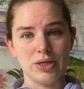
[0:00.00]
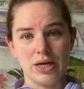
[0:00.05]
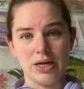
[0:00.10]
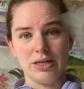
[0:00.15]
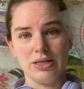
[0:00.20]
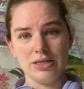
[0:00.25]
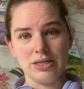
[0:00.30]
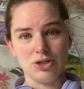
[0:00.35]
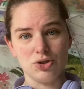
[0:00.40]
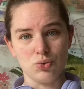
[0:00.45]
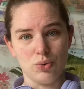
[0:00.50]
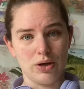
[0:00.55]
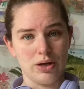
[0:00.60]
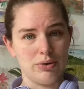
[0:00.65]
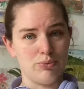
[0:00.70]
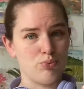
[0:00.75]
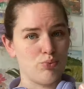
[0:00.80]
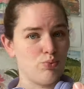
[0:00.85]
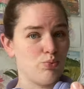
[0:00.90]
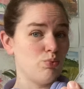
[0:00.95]
And this
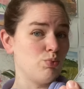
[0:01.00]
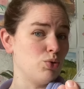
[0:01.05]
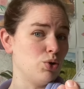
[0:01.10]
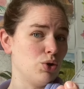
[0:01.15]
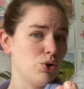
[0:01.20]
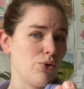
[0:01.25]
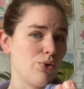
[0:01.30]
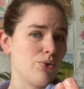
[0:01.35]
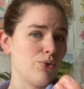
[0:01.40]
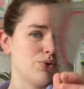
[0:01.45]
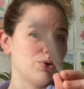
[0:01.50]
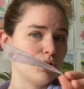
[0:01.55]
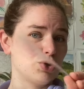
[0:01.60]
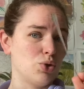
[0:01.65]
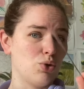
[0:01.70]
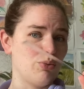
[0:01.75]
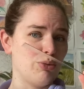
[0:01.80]
one, you know, saw